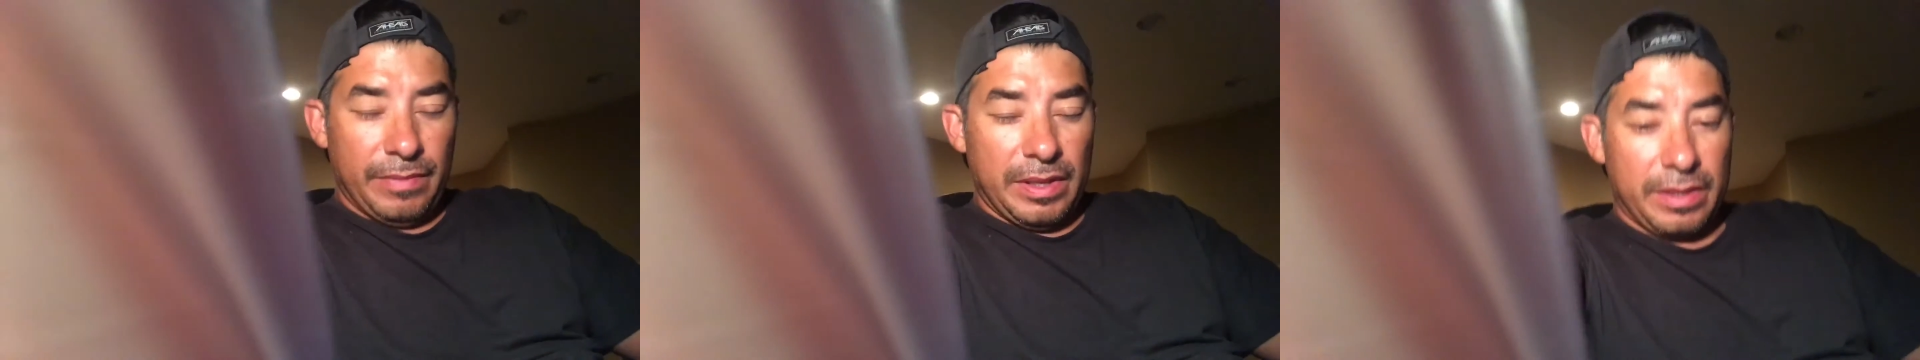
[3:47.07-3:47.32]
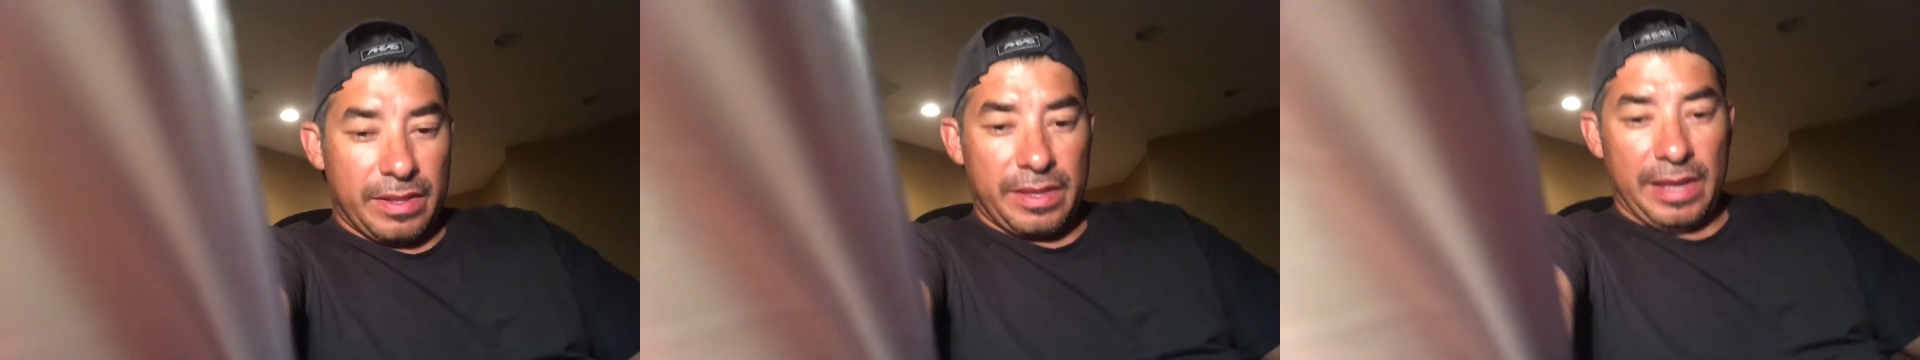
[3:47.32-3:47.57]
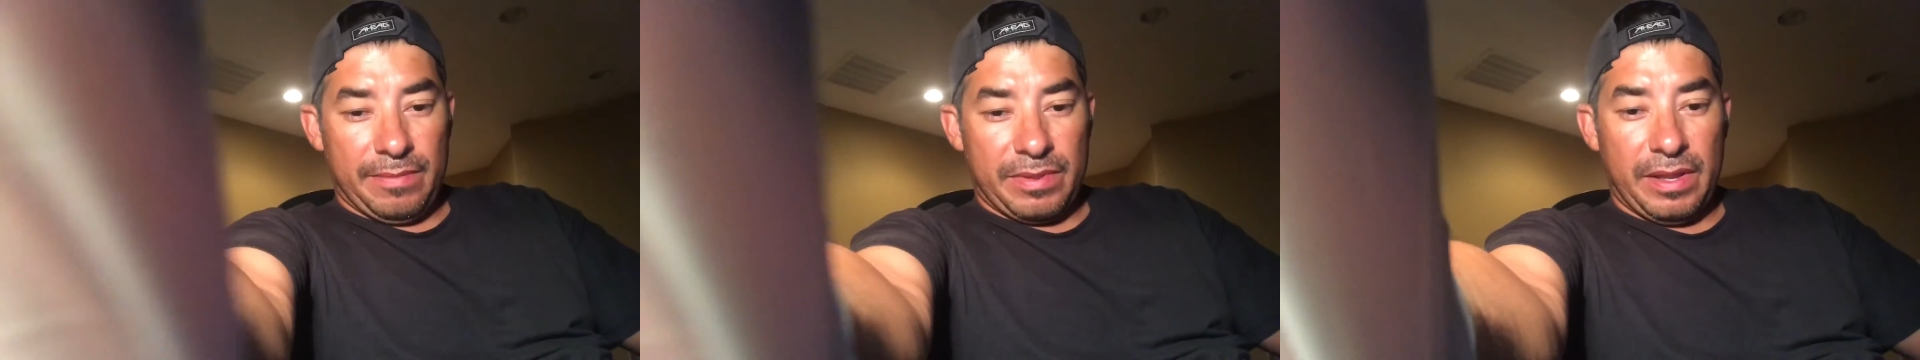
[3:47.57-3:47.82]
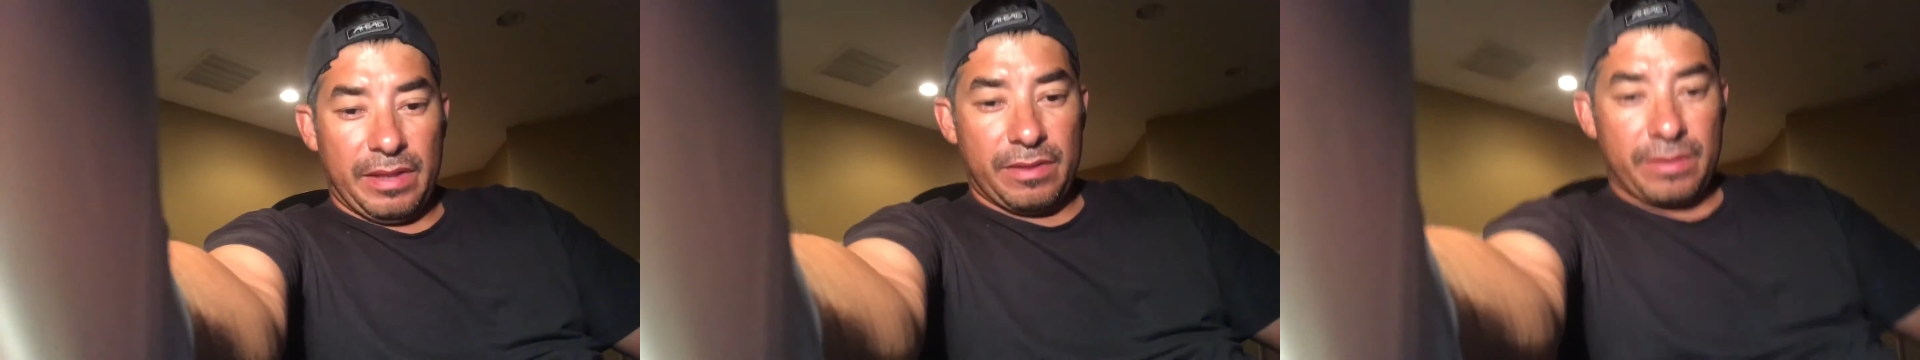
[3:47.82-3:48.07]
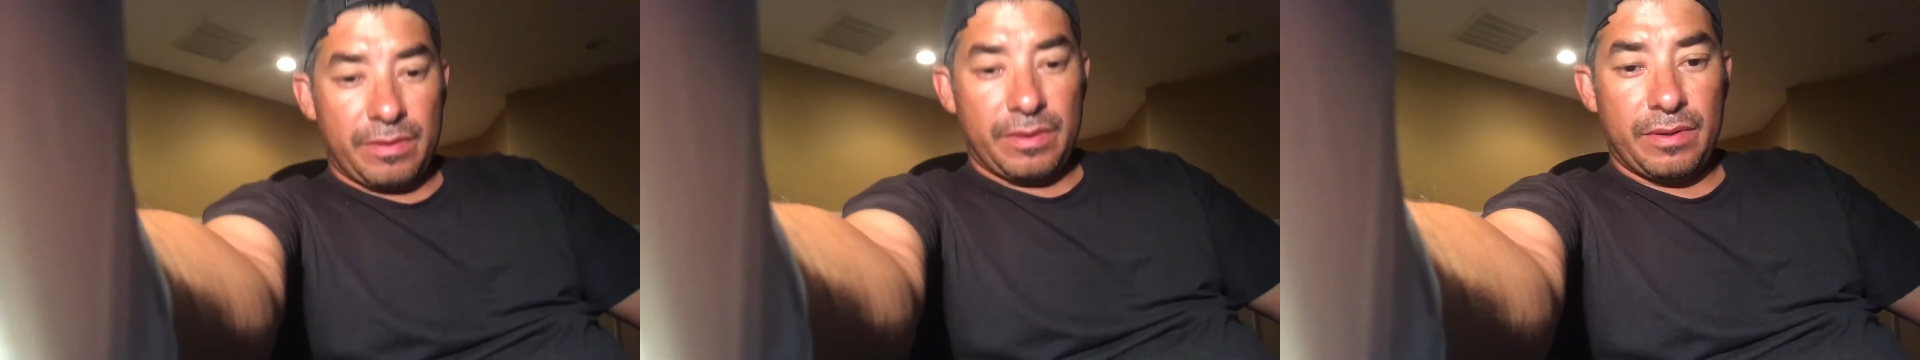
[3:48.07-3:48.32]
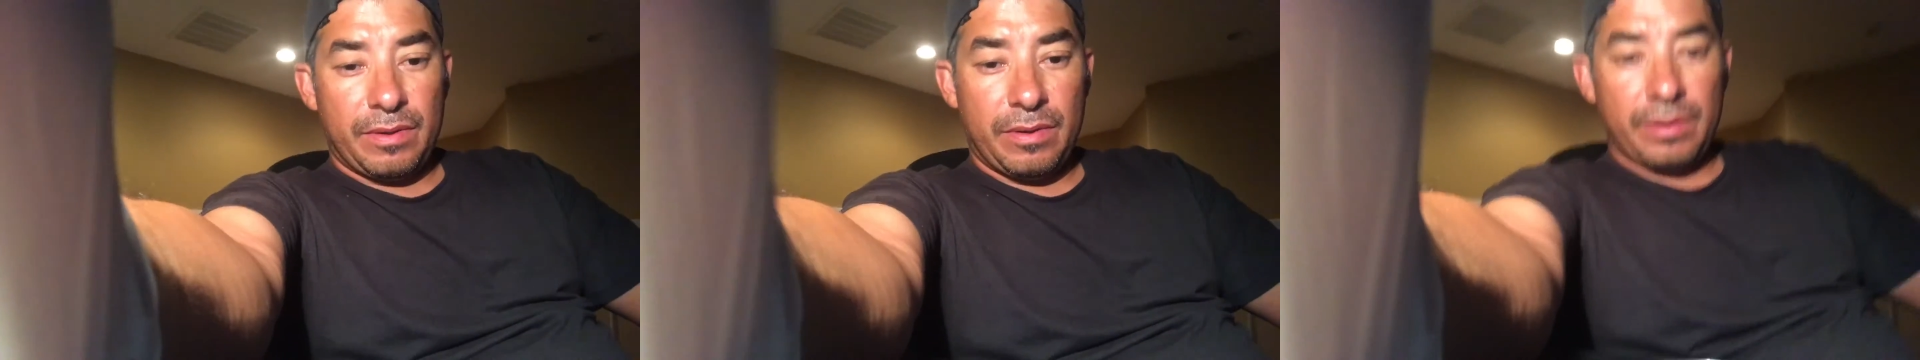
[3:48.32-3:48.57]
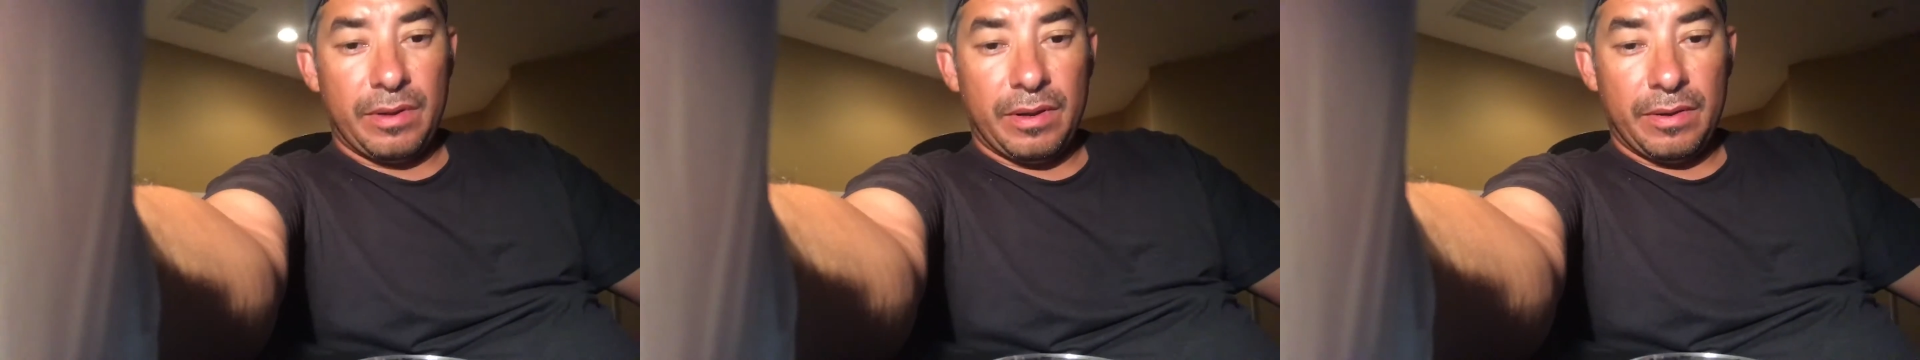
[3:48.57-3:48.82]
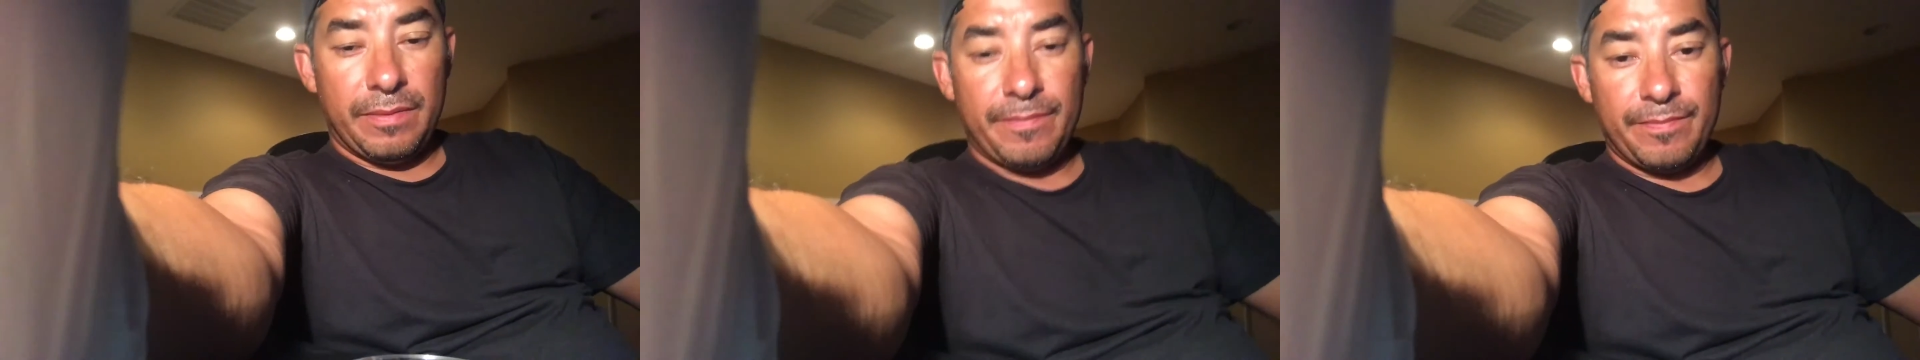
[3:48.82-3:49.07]
in the same sense
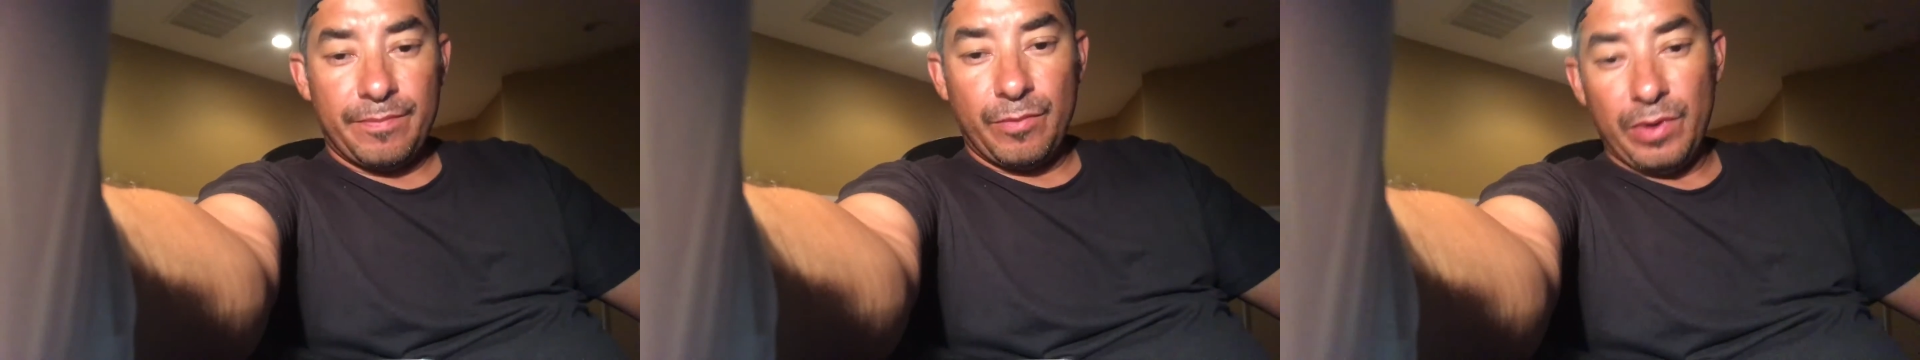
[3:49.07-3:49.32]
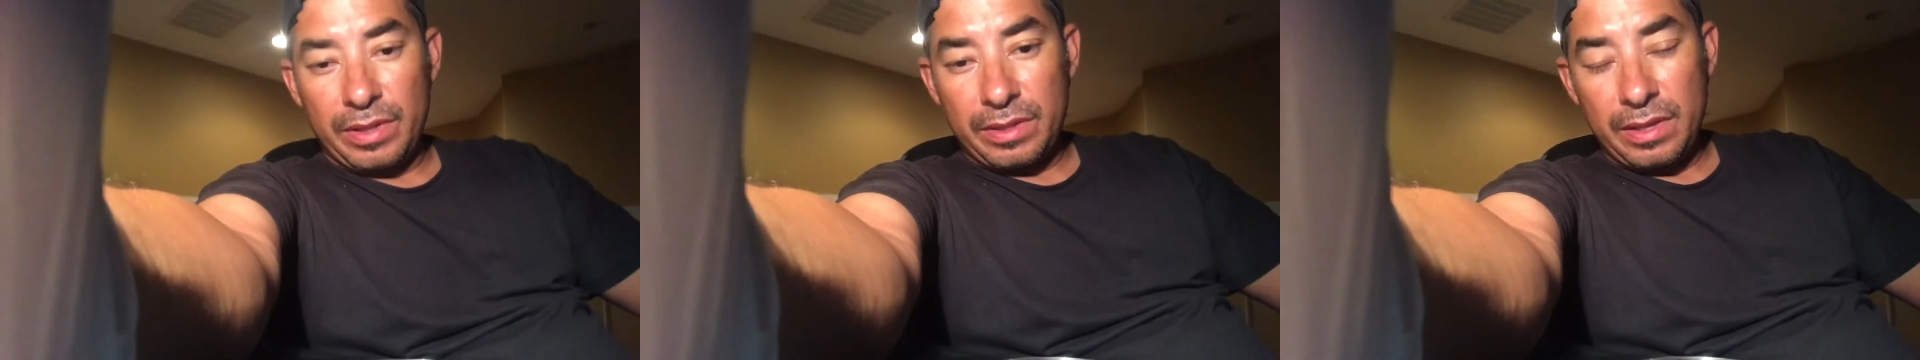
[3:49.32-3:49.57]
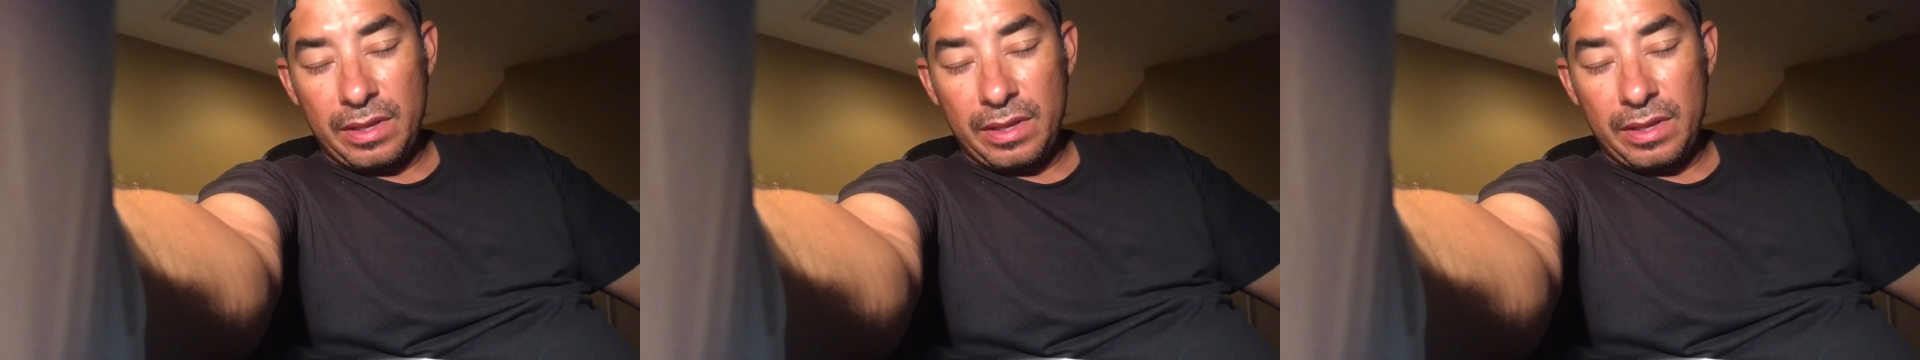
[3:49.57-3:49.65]
with